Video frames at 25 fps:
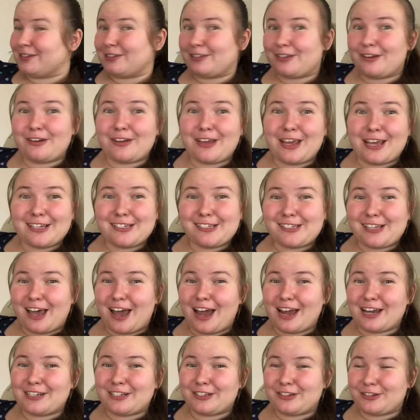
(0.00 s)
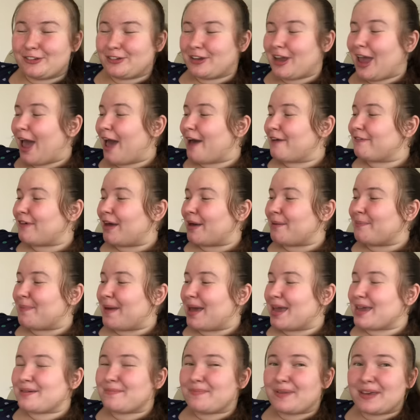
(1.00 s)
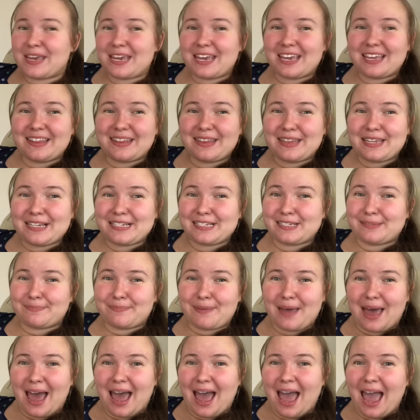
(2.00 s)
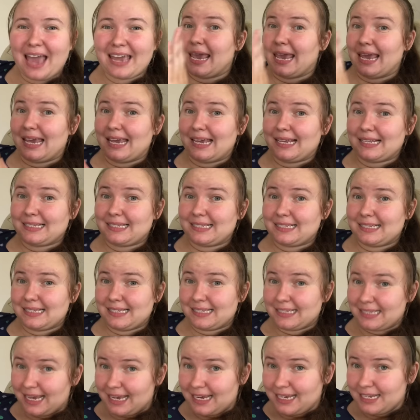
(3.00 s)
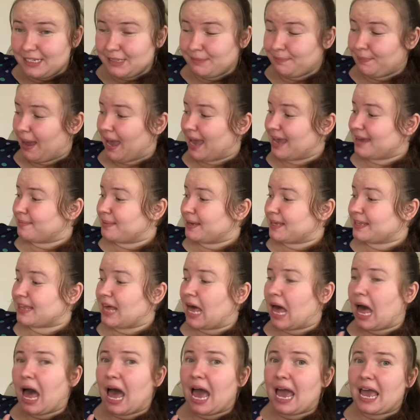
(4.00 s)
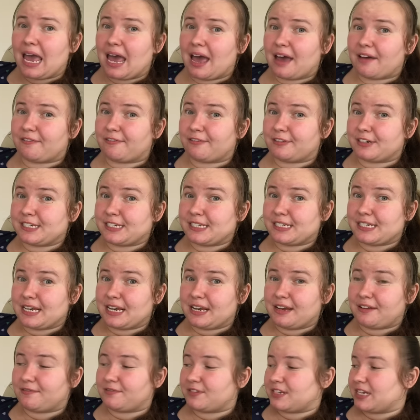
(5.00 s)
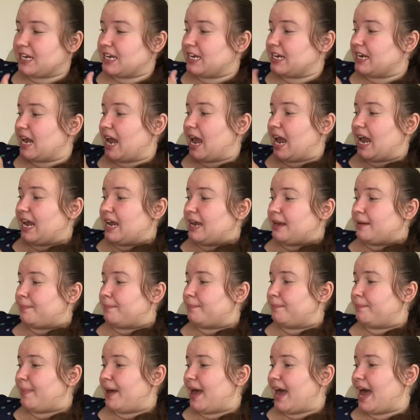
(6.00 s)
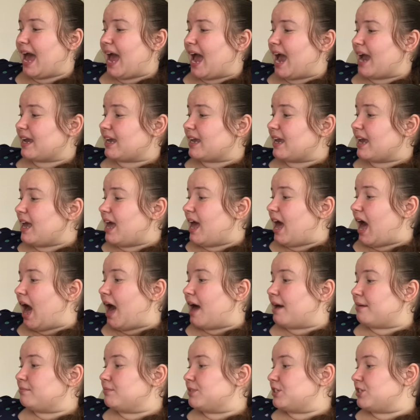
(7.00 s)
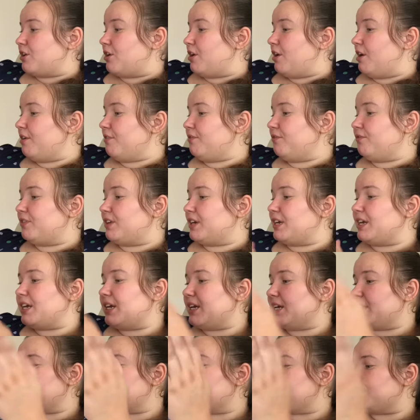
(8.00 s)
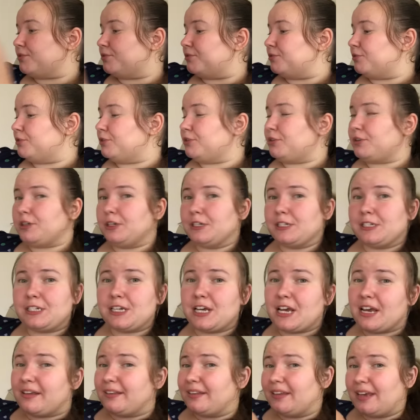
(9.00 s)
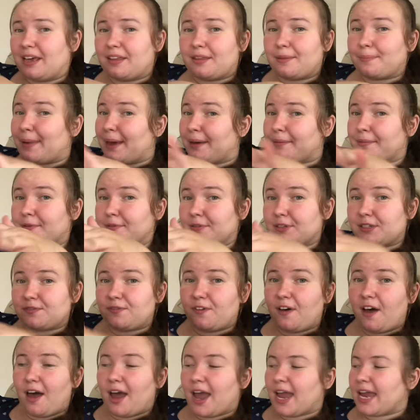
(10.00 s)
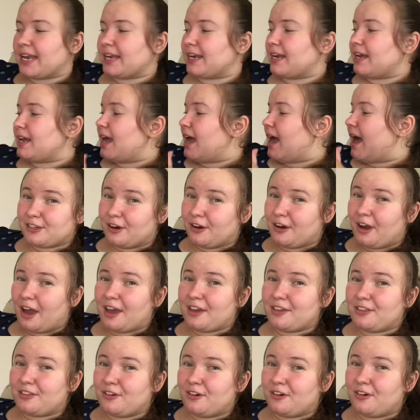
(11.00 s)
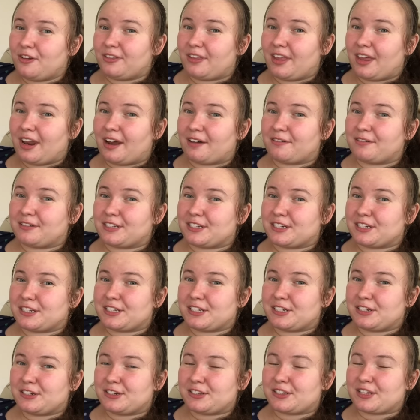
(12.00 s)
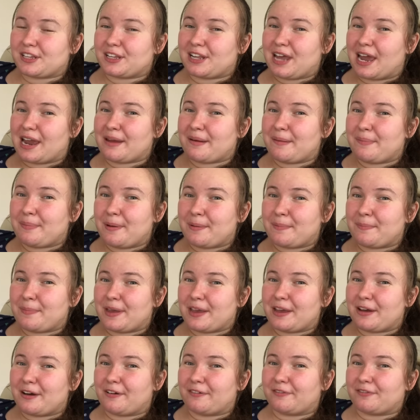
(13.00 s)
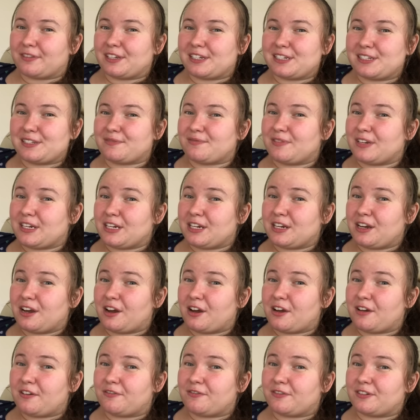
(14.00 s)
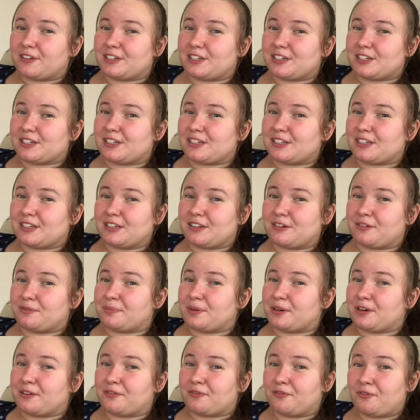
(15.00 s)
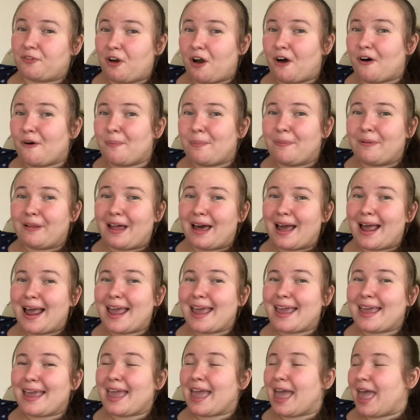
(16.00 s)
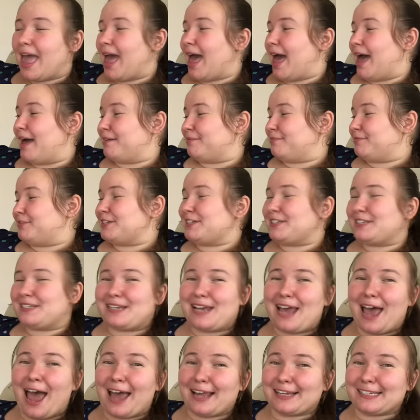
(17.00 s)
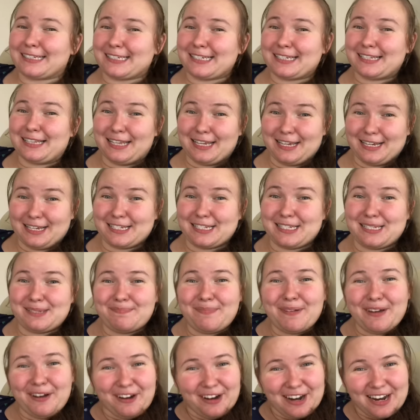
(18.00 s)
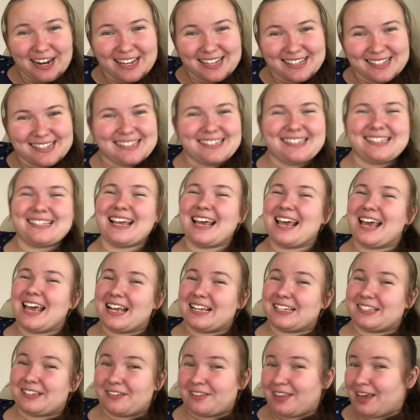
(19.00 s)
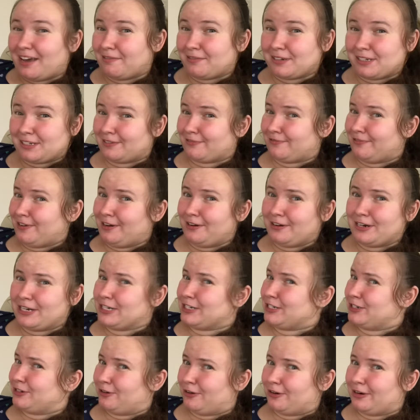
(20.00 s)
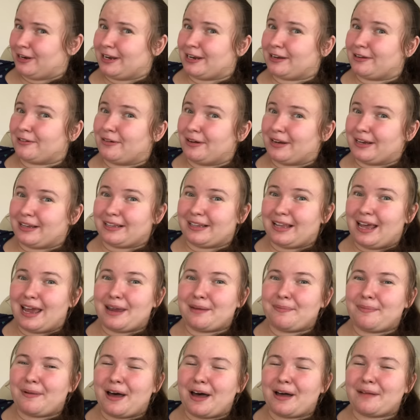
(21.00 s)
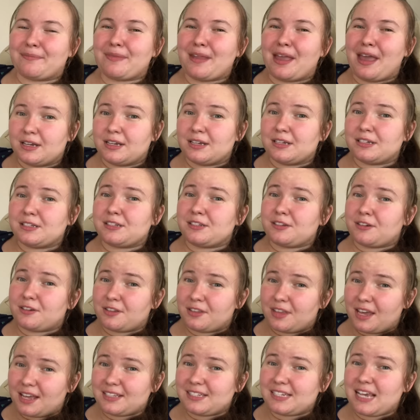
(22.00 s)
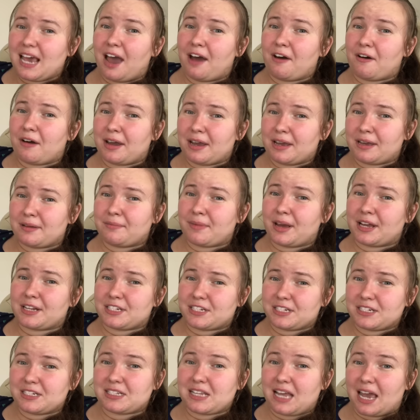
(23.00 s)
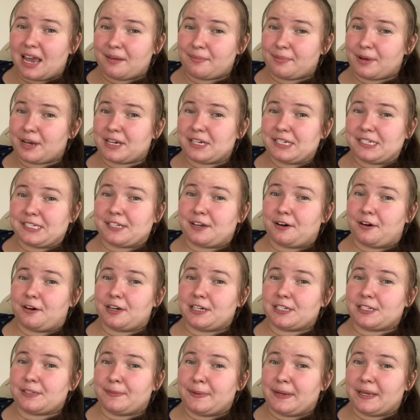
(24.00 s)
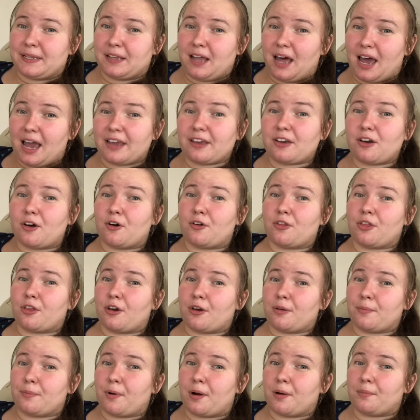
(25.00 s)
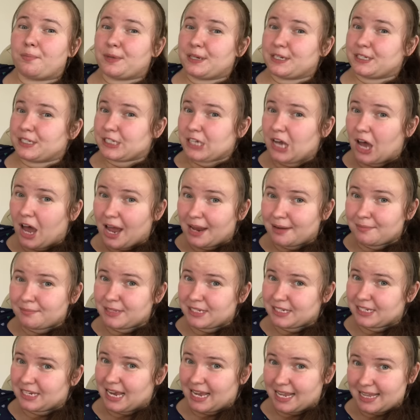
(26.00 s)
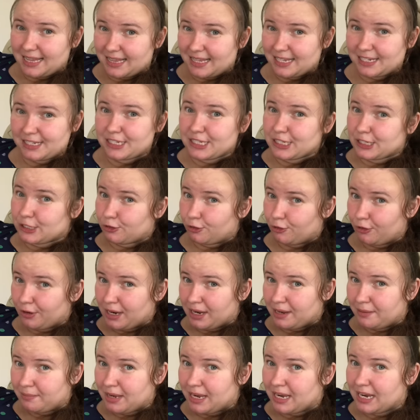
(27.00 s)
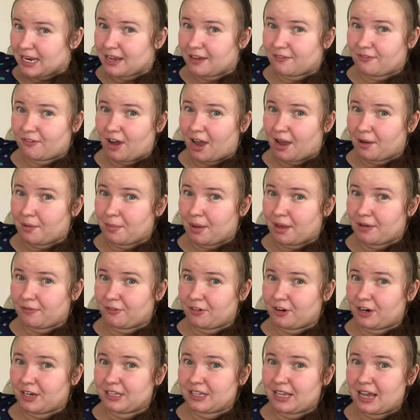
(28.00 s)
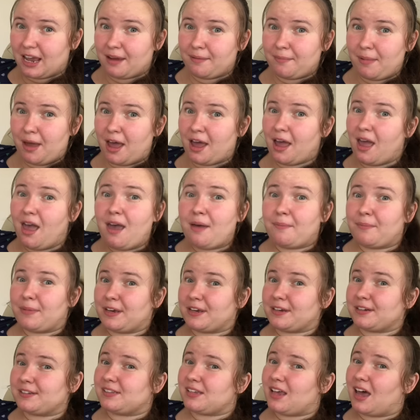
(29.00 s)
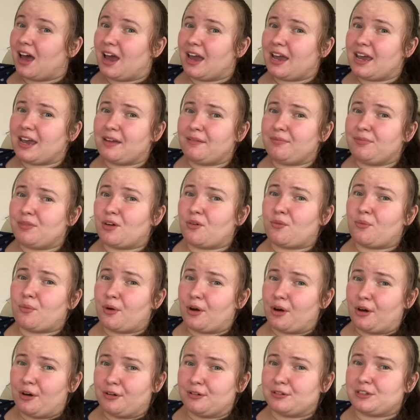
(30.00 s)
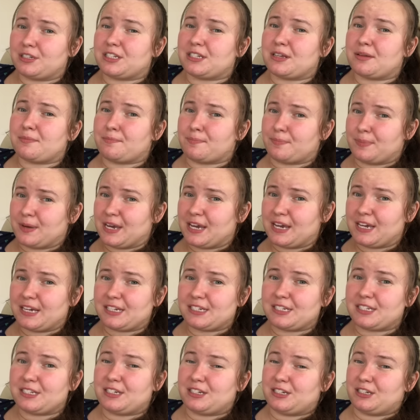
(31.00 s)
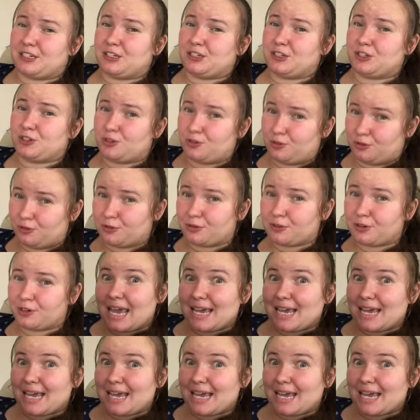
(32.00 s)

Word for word: So yes, I do have a baby in this bag. It's the second baby that I have received in a bag. Um, so hopefully it's all good. The other baby was fine. So I thought that I would just do the labour bit of this video for just a little bit of role play, um, just to add to the experience. So that was a very short and quick labour. So that's how I imagine labour is going to be like, although probably times 10 the screaming if I'm ever in labour, because I am the world's biggest sook.